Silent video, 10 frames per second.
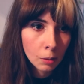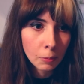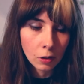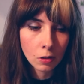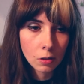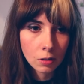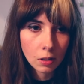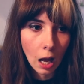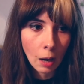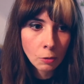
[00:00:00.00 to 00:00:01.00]

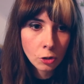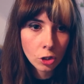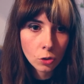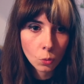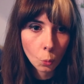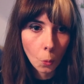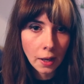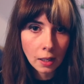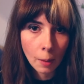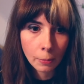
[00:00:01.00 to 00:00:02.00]
Because I would just
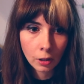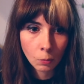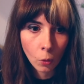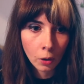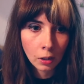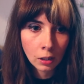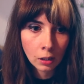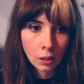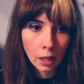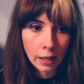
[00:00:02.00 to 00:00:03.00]
wake up in the
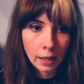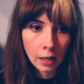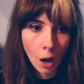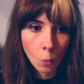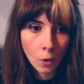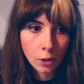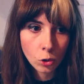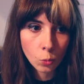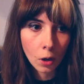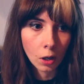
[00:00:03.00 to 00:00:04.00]
morning and I
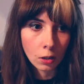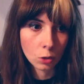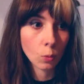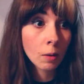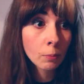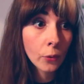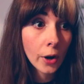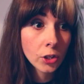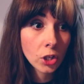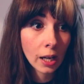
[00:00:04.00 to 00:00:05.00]
wanted to work on this one
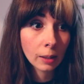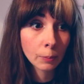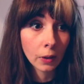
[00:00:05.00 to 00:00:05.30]
project,